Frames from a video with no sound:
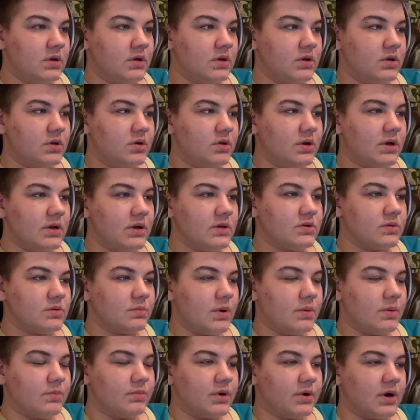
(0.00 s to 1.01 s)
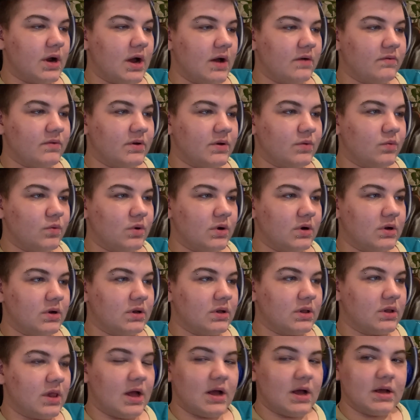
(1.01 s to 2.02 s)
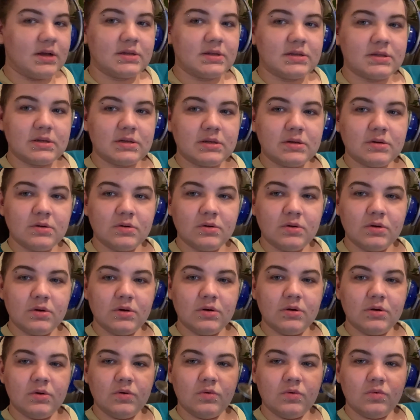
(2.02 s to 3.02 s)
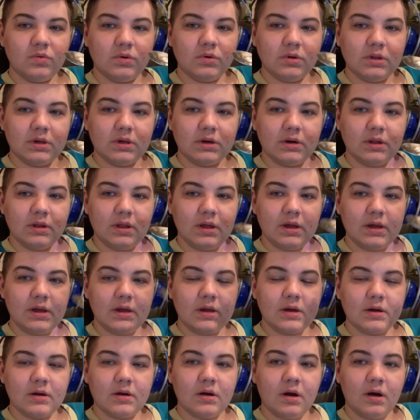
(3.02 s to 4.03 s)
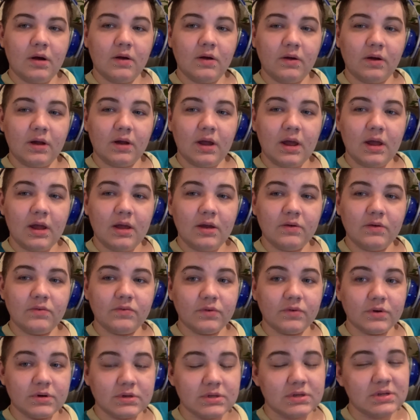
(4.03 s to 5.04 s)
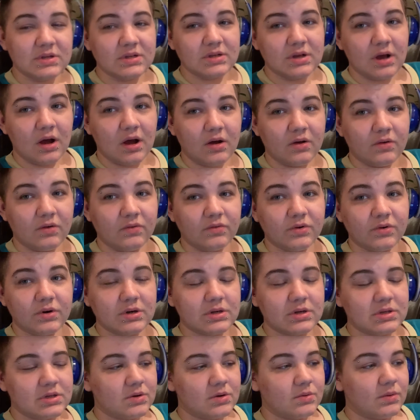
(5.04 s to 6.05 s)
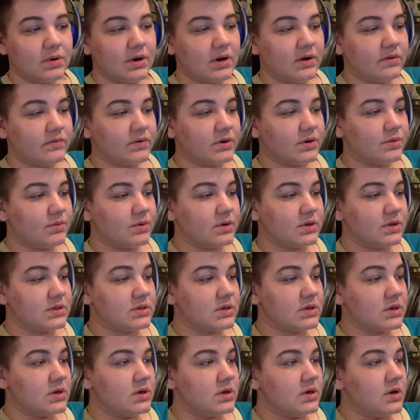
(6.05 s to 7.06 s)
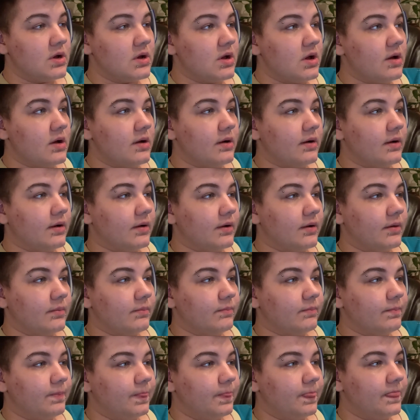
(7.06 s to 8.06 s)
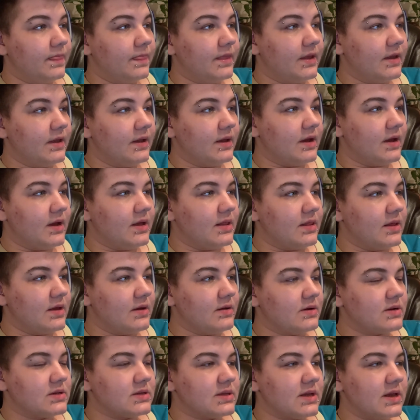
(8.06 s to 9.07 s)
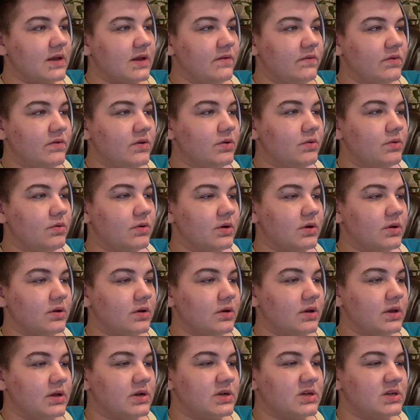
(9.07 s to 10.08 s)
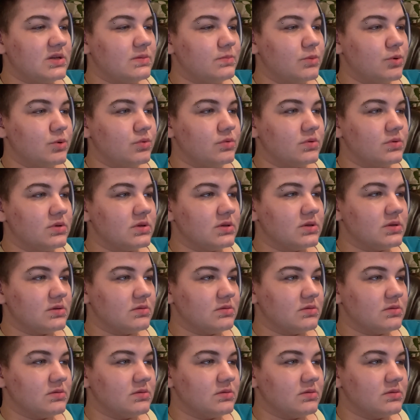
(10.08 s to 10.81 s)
Do you guys remember having one class where they're like concave versus converse or whatever it was, and they just gave you each spoons,